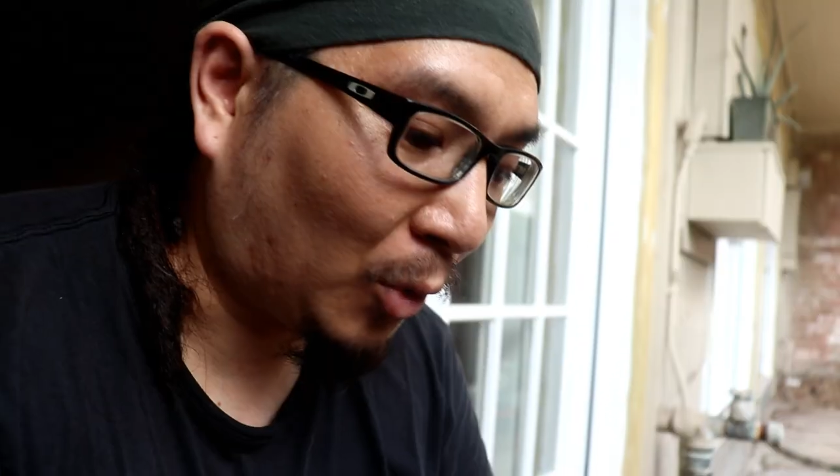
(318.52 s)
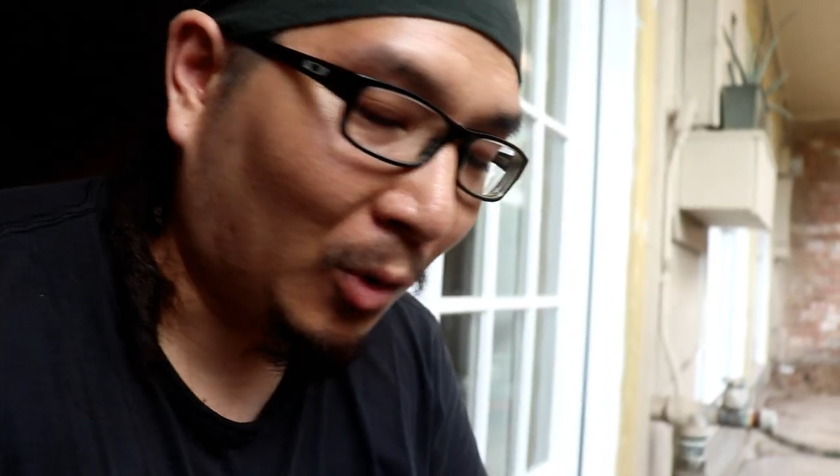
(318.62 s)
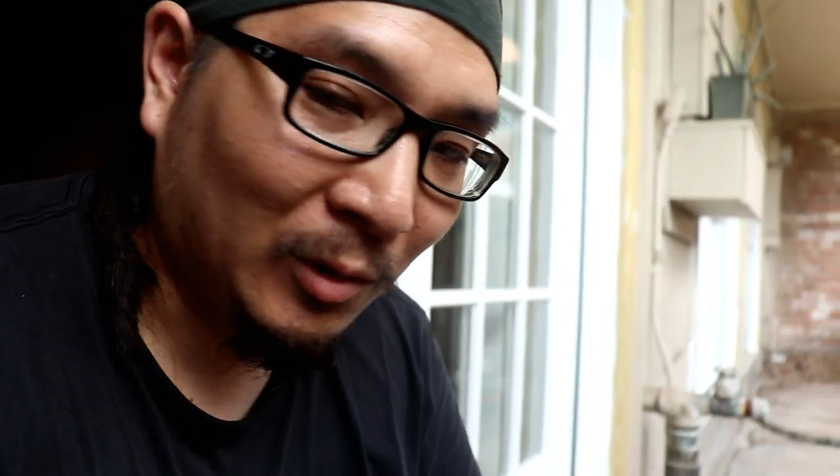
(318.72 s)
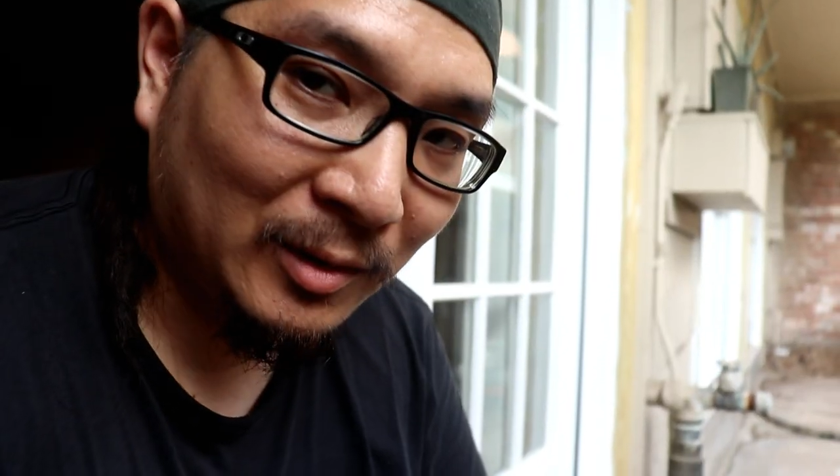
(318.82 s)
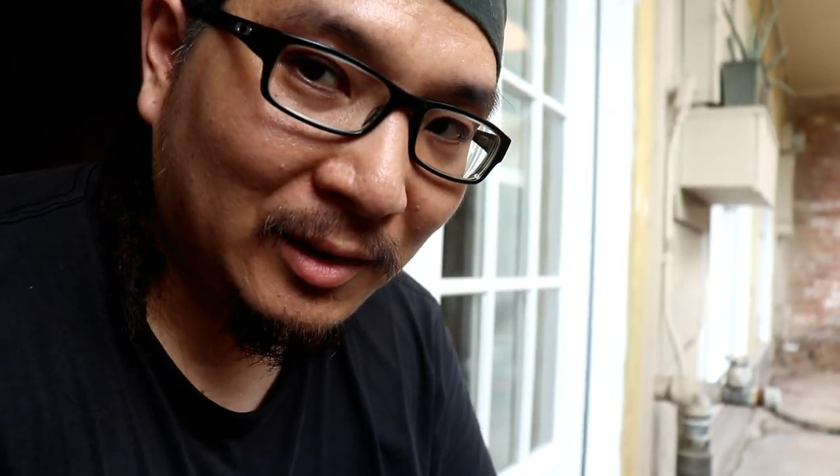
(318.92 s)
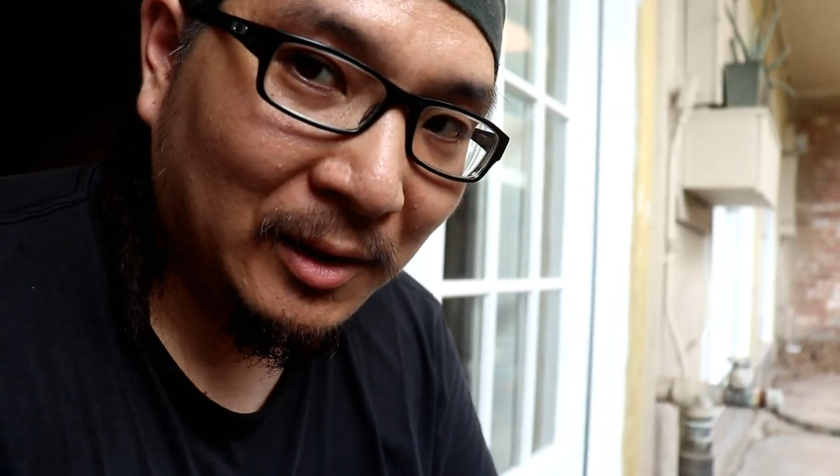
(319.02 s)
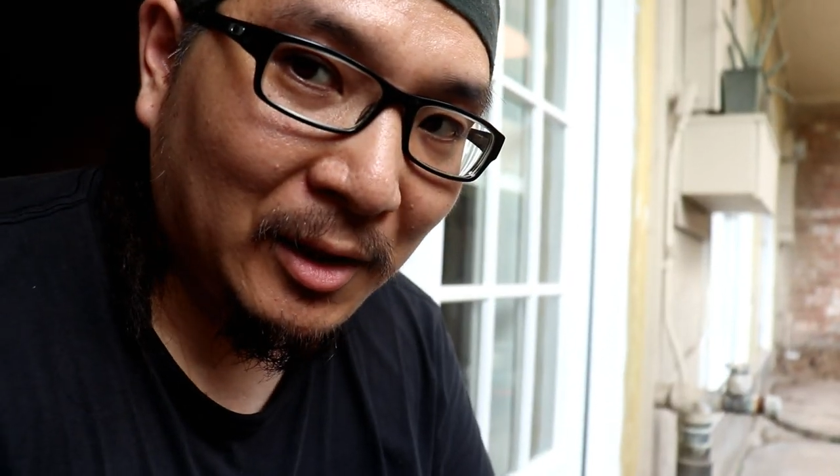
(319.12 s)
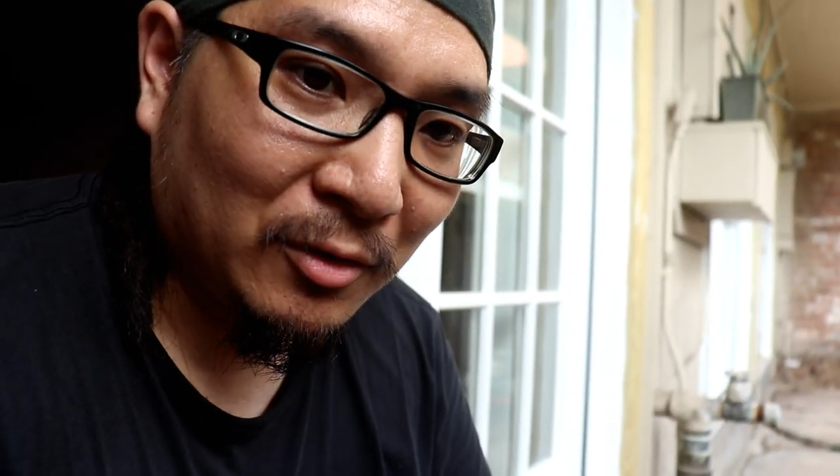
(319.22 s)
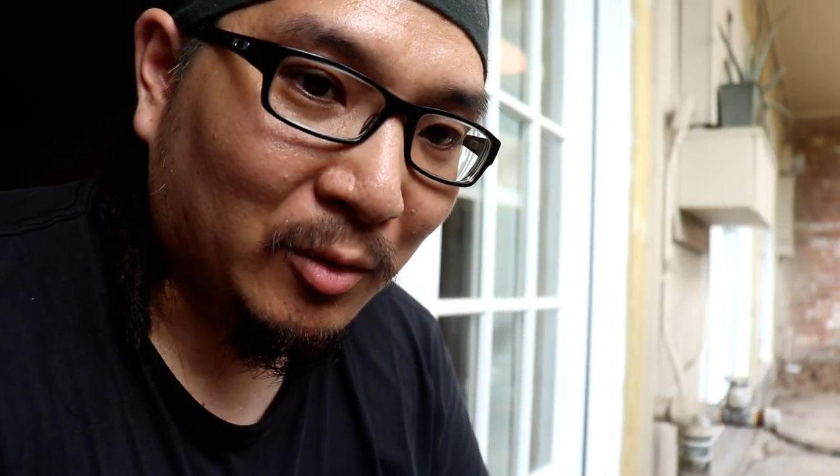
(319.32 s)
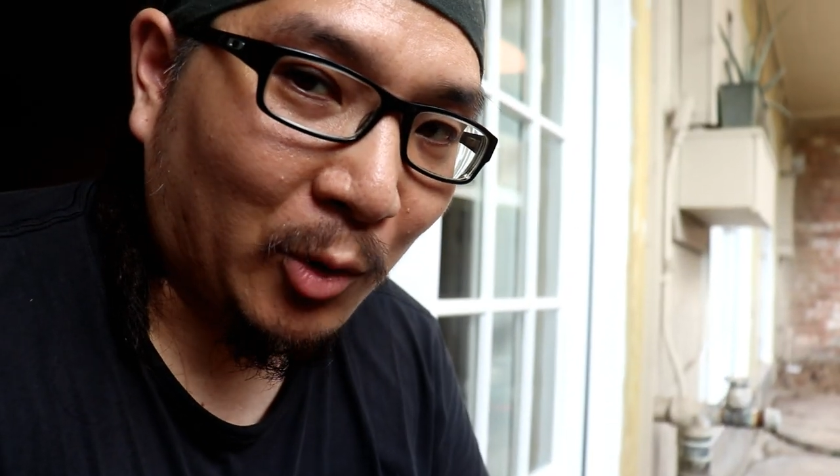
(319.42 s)
roll
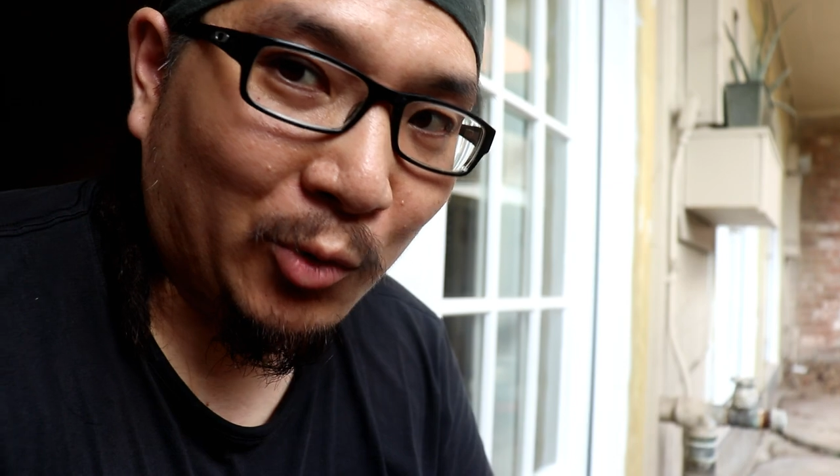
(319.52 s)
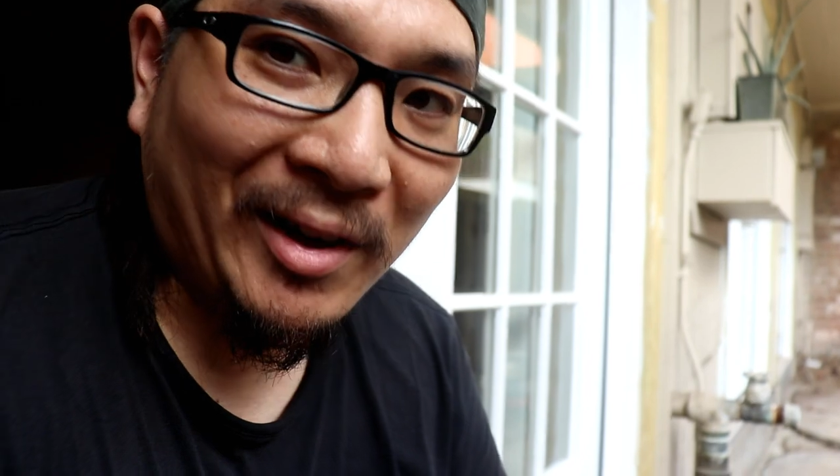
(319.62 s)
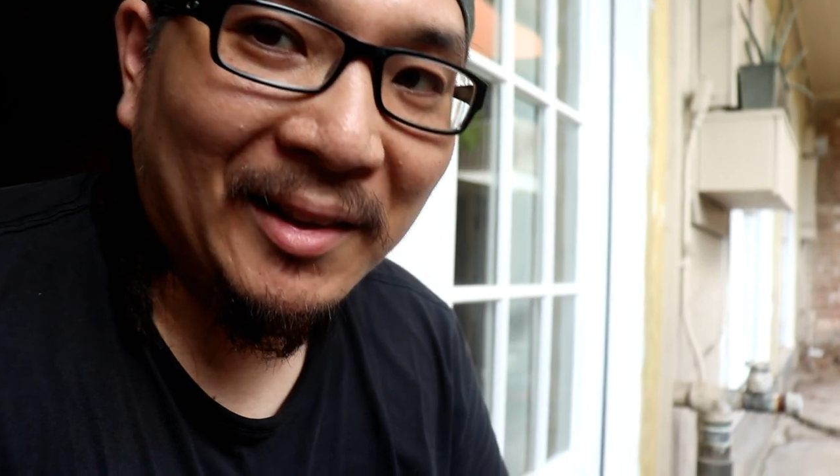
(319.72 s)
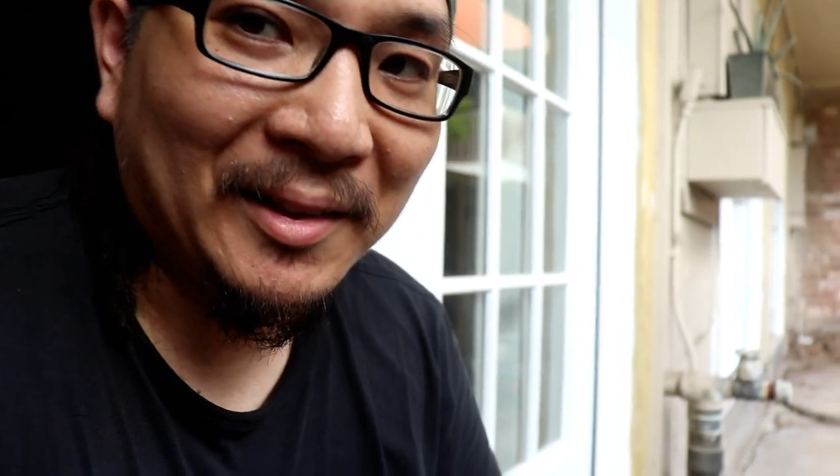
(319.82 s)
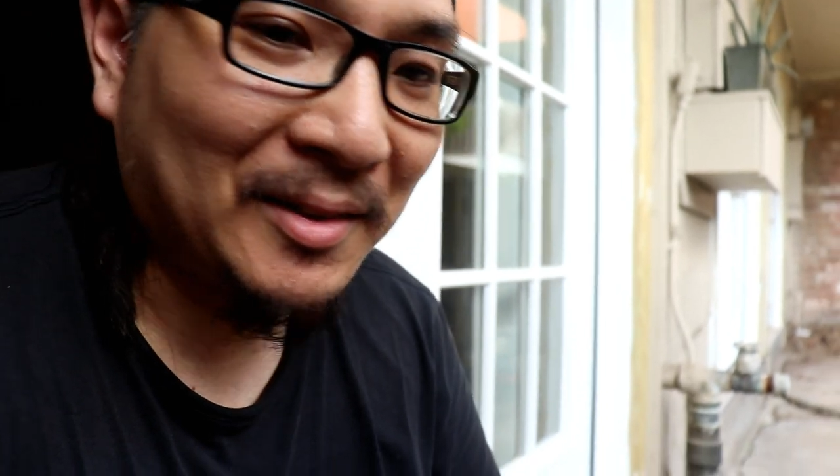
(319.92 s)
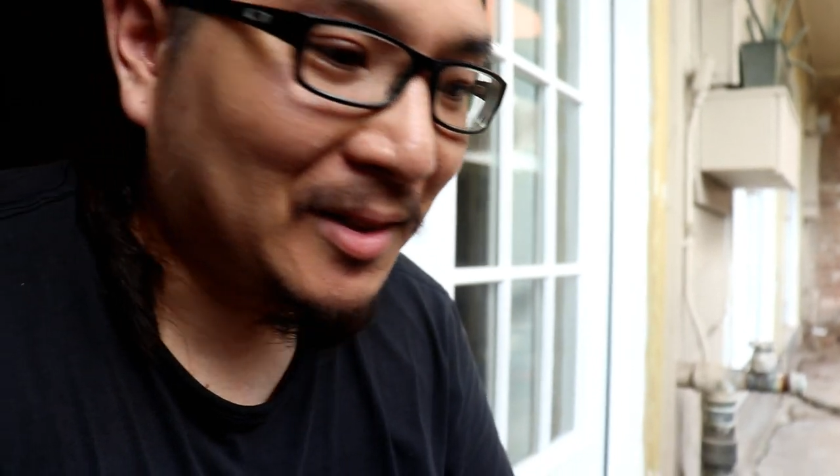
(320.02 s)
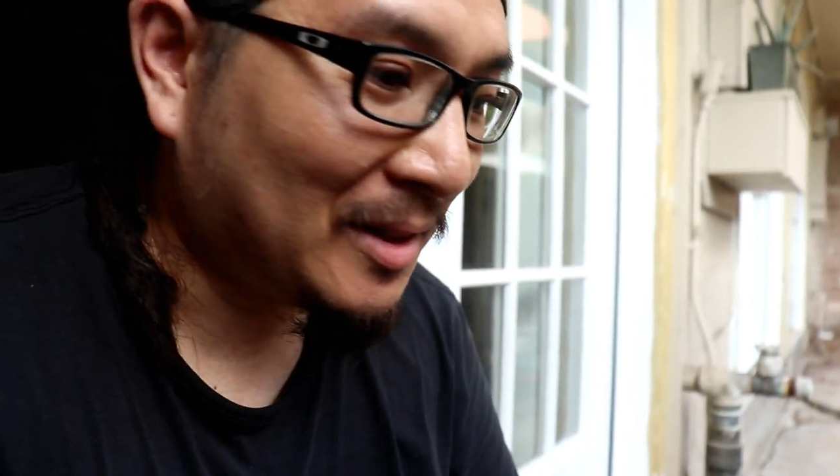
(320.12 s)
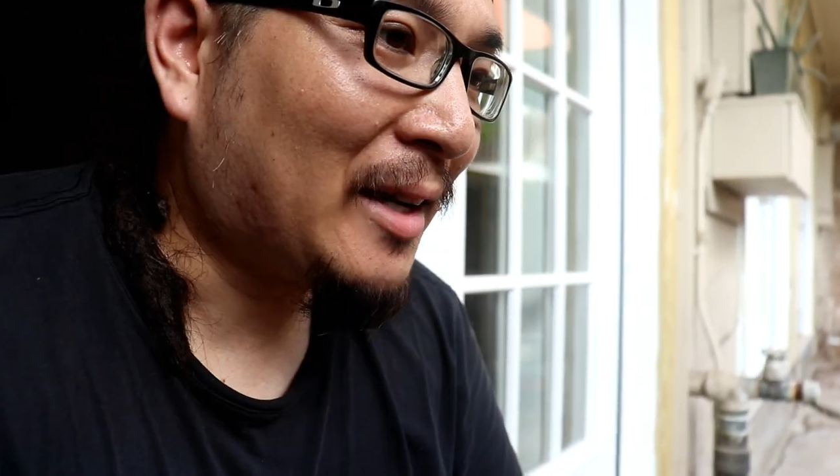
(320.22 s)
from O'Reilly's.